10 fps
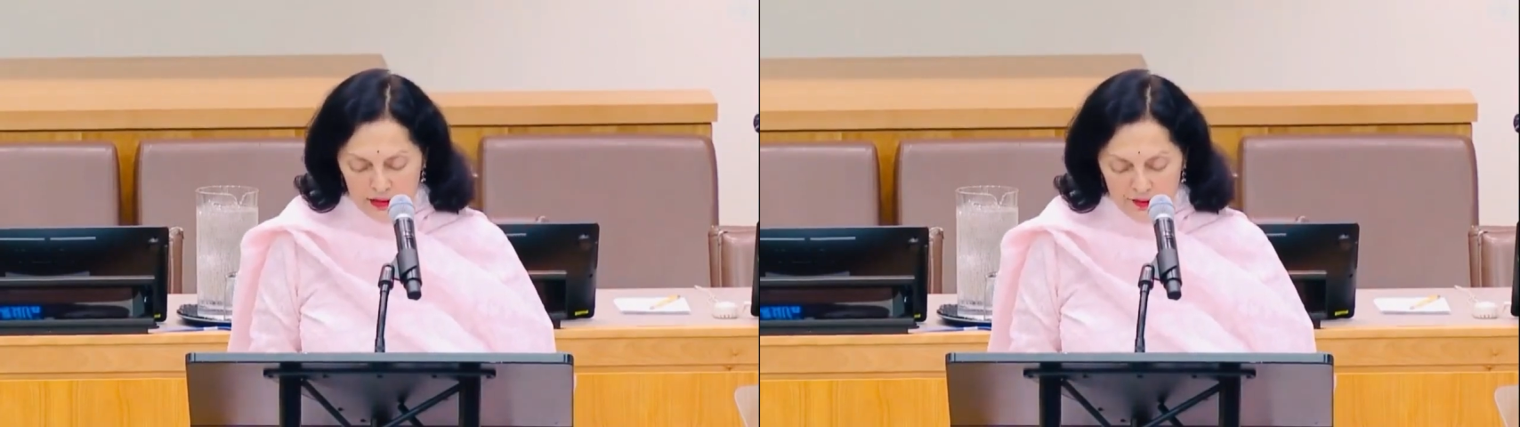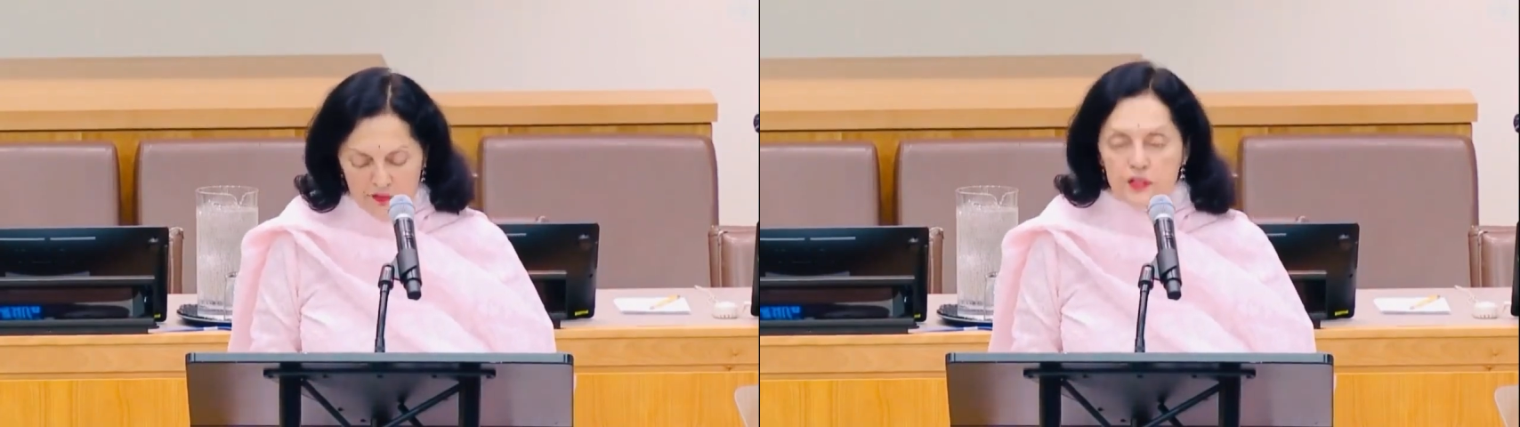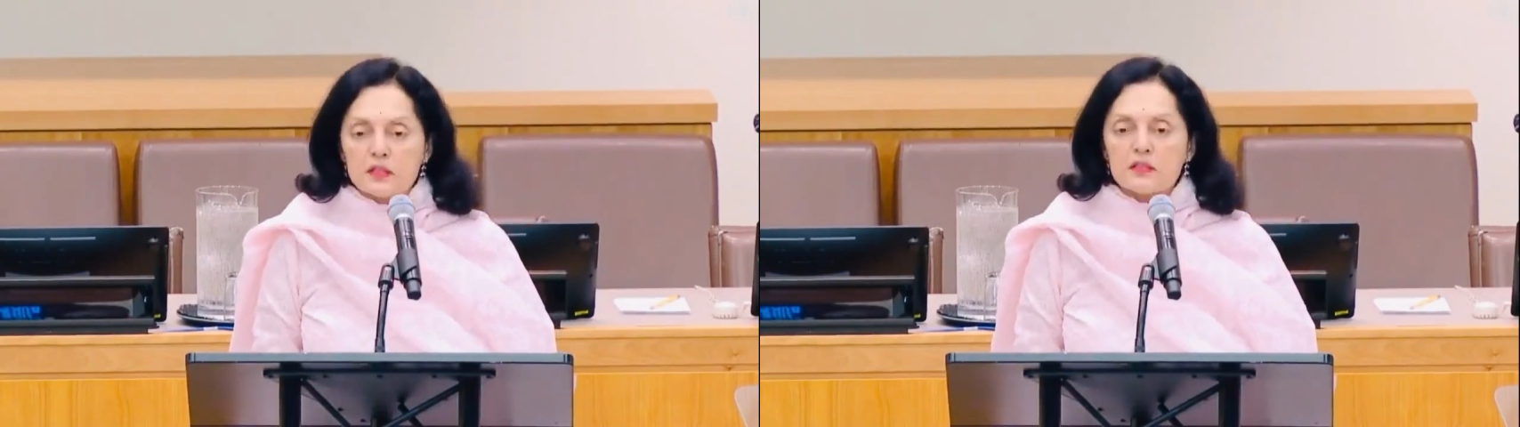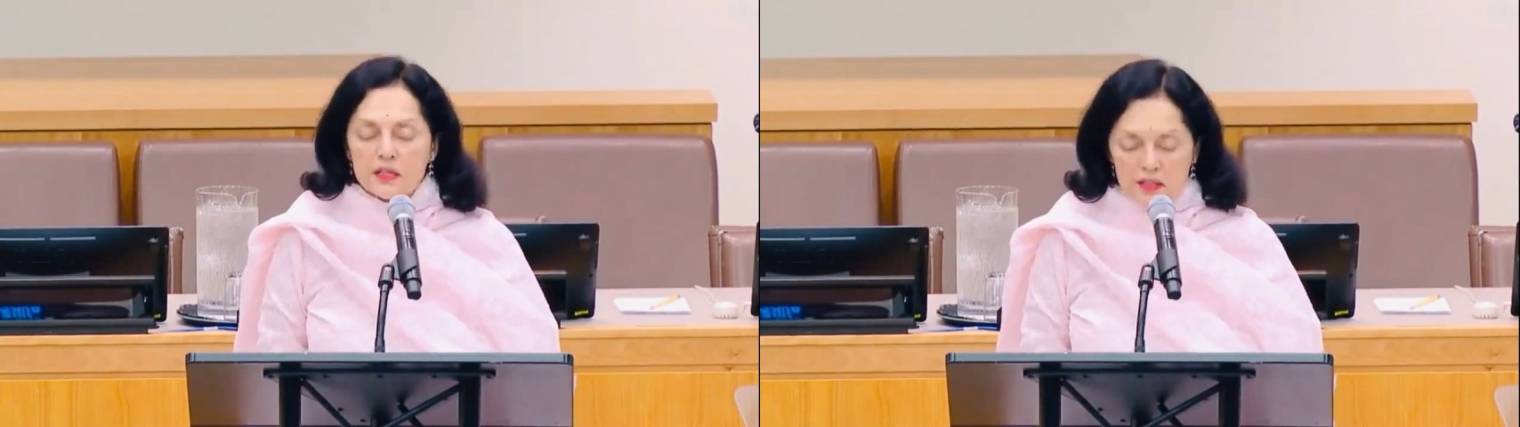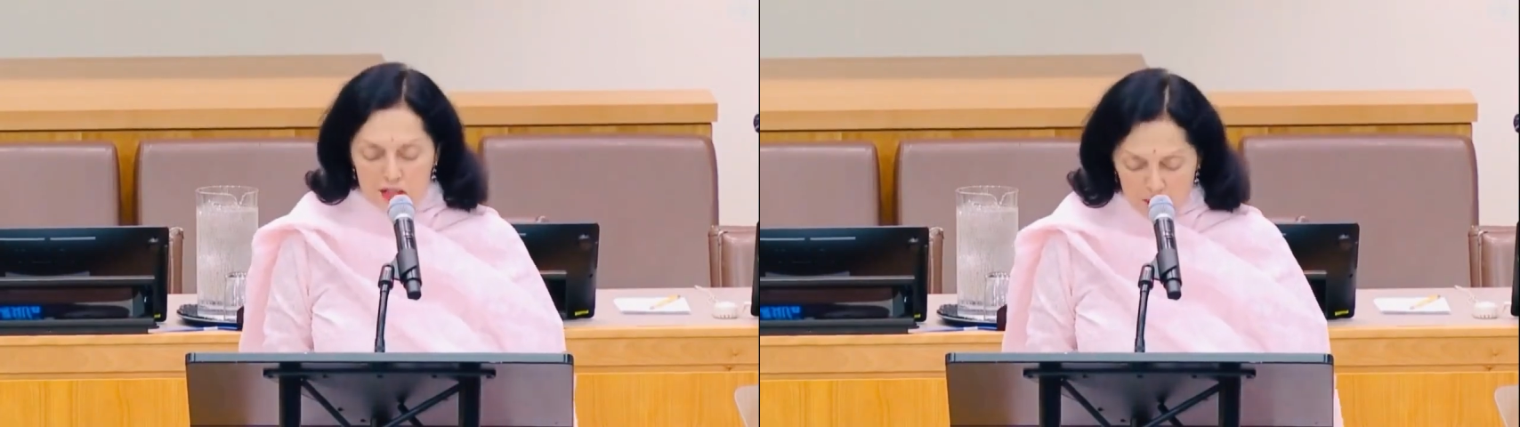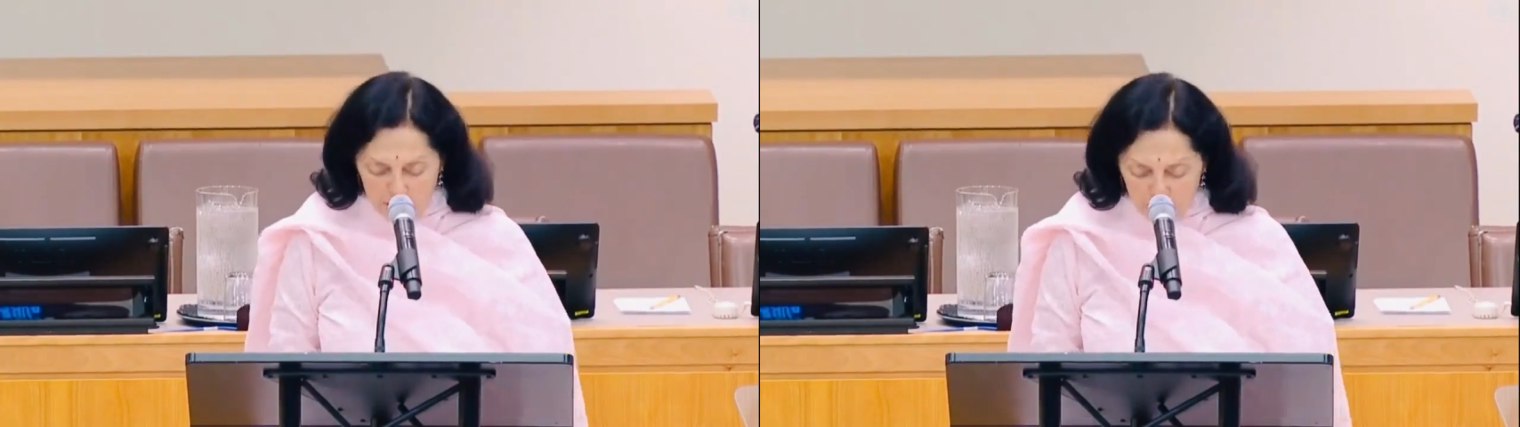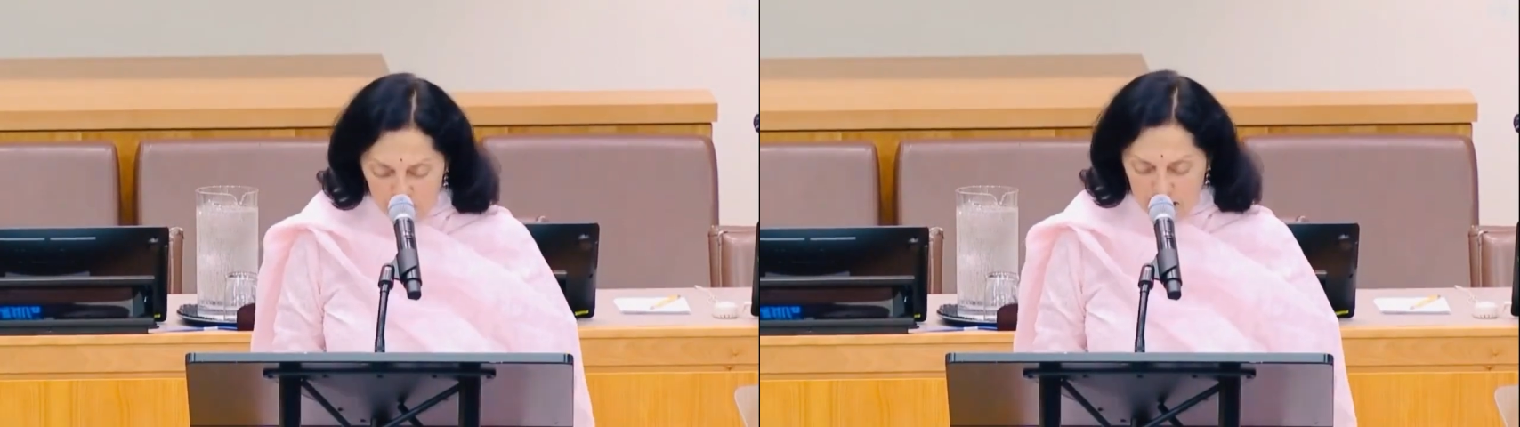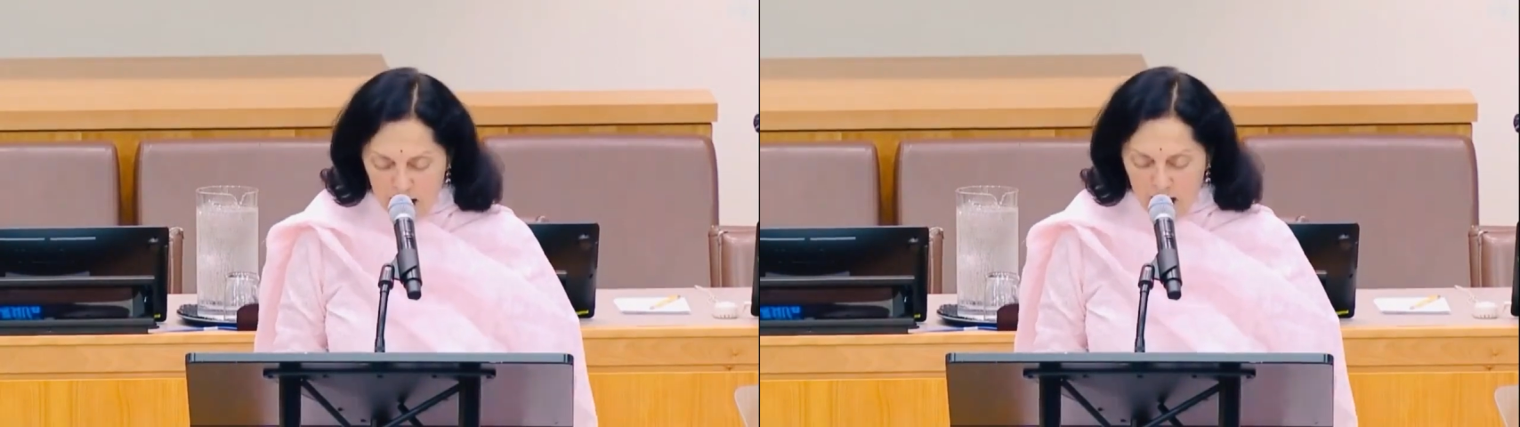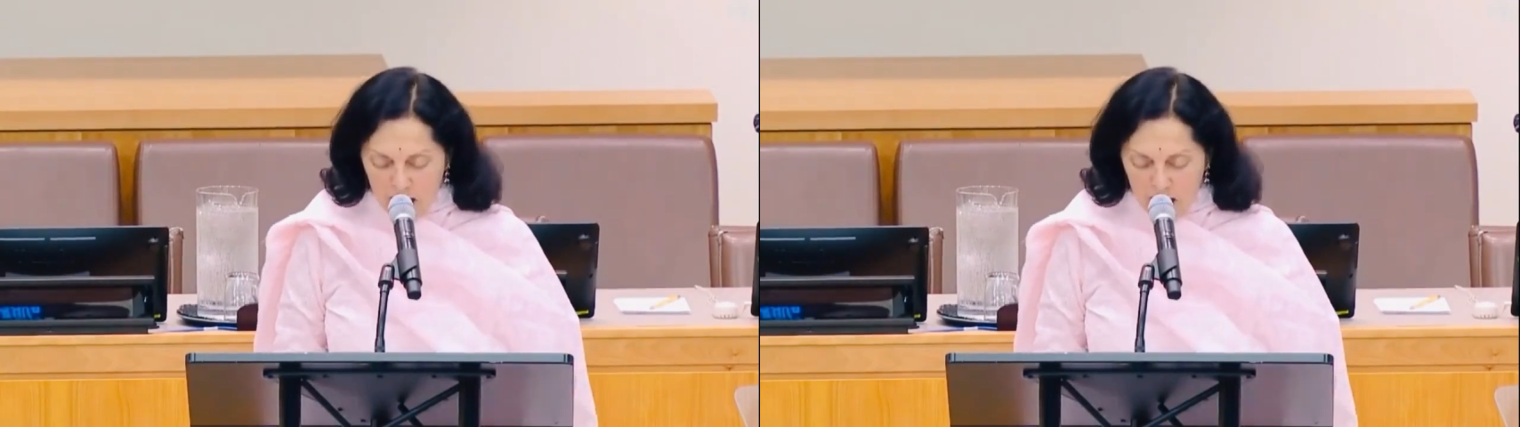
differences and disputes,